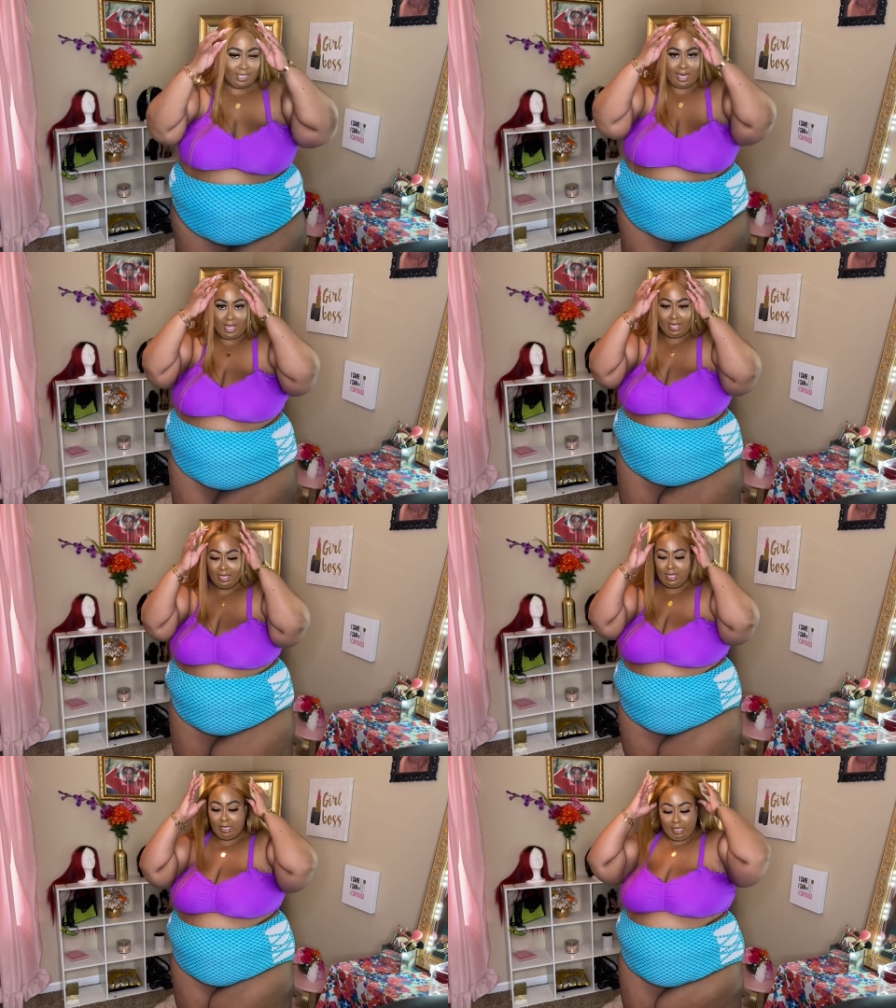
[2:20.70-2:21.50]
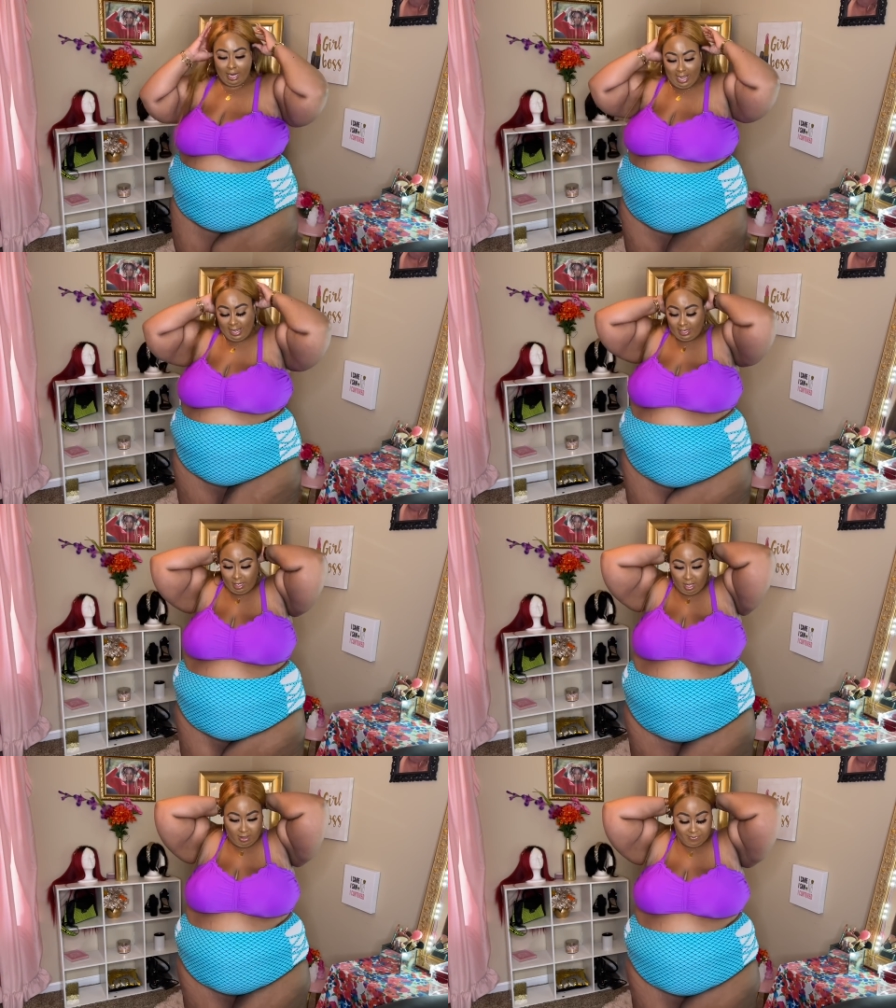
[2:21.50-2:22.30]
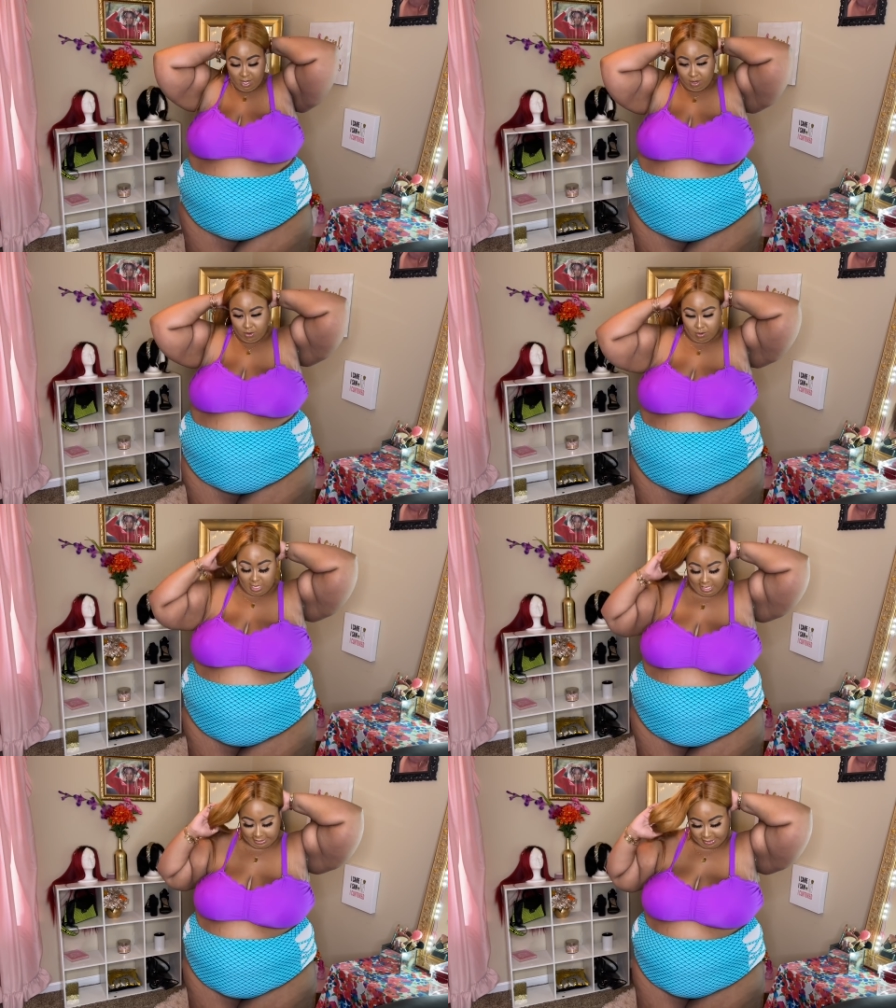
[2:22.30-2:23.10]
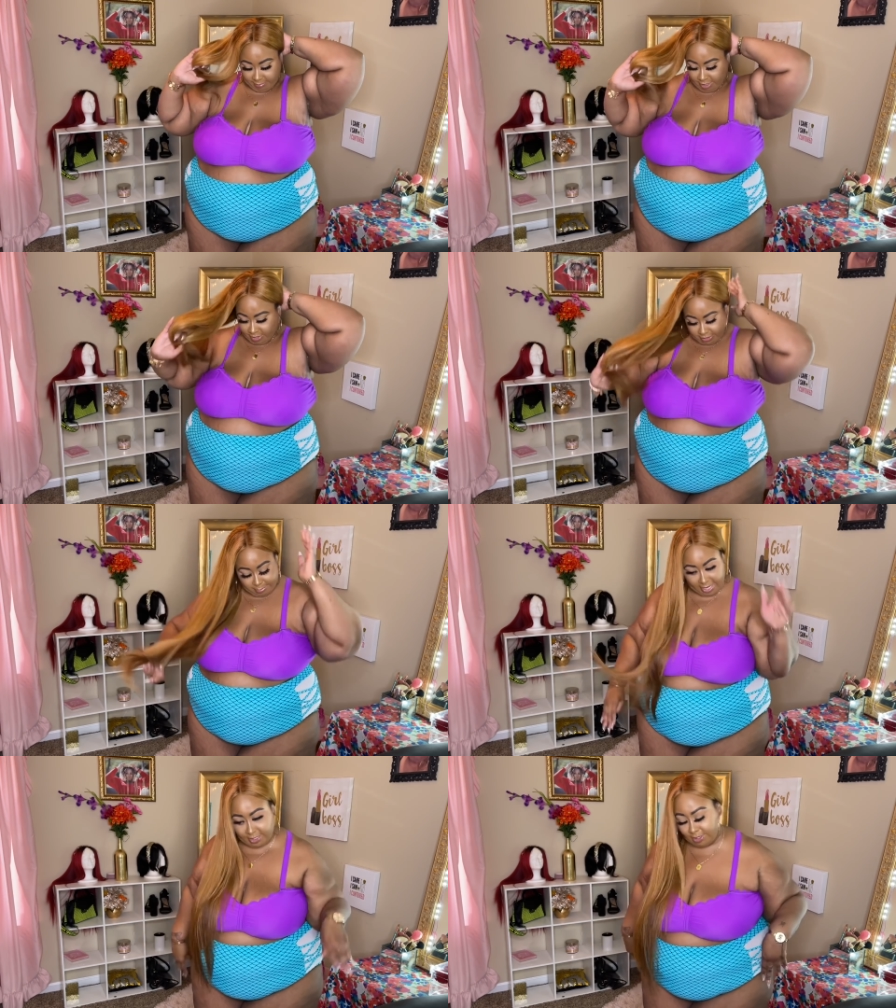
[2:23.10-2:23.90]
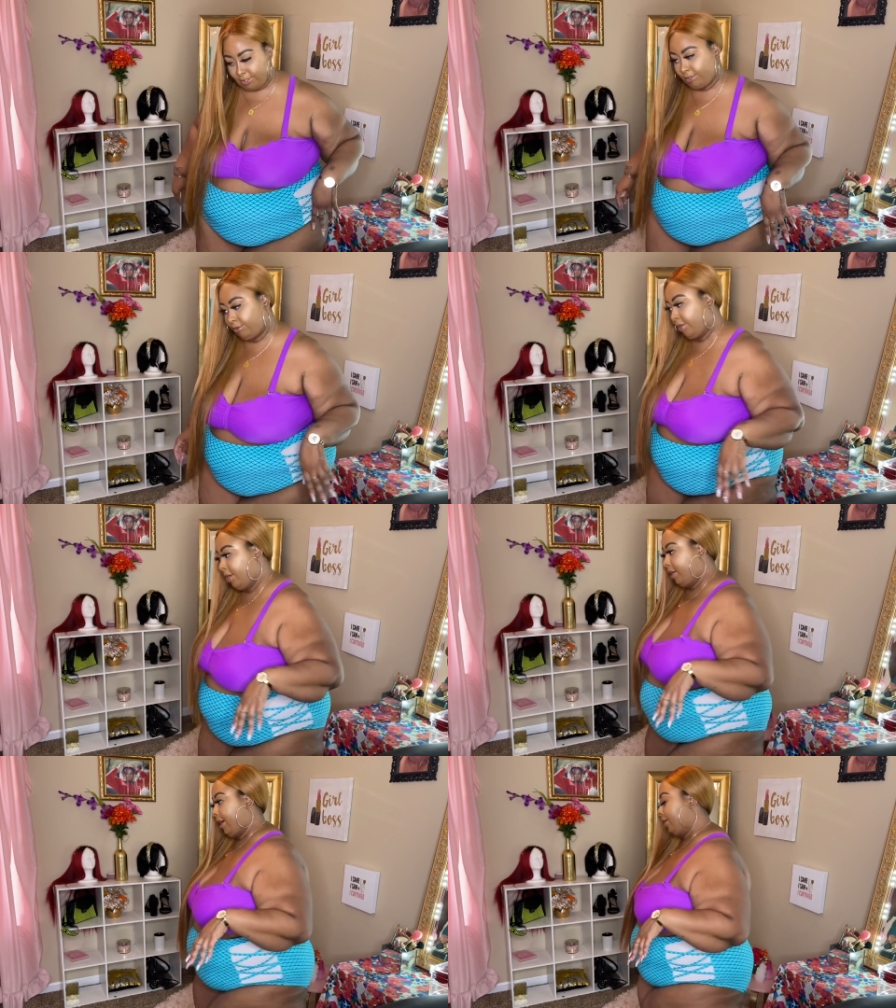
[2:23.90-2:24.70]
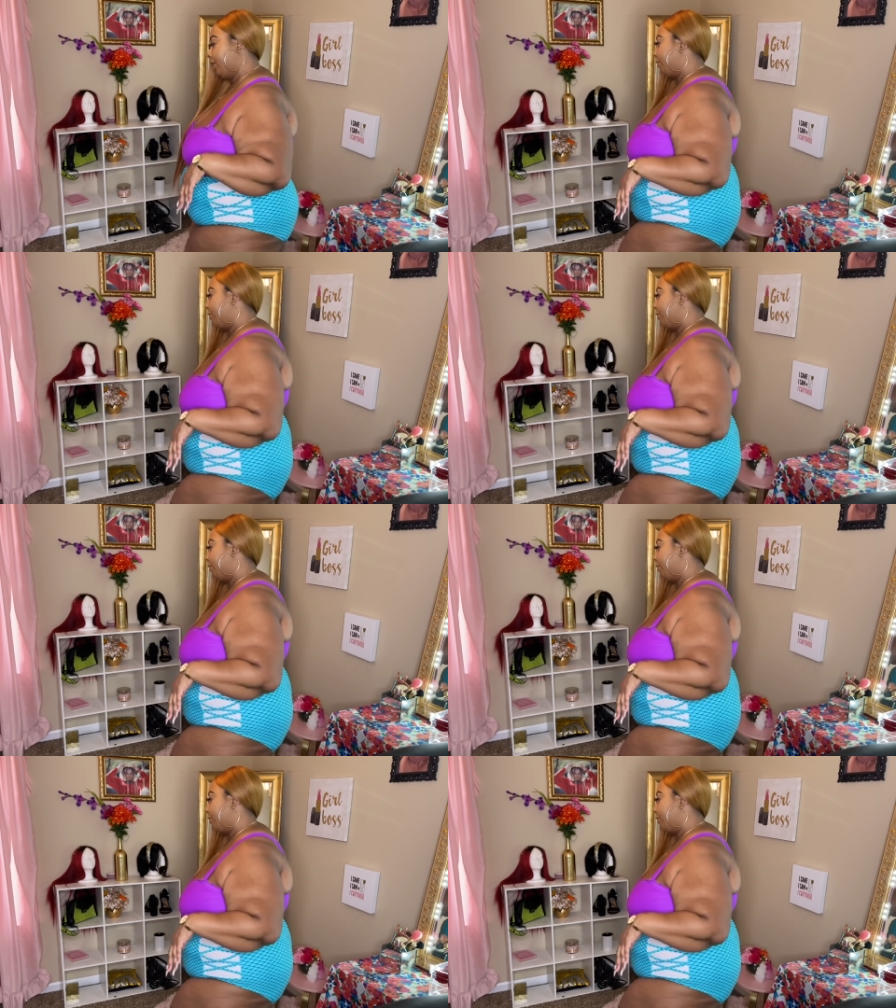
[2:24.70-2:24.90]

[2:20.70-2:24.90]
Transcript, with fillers: that, like I love the whole concept of this bathing suit. Like look at the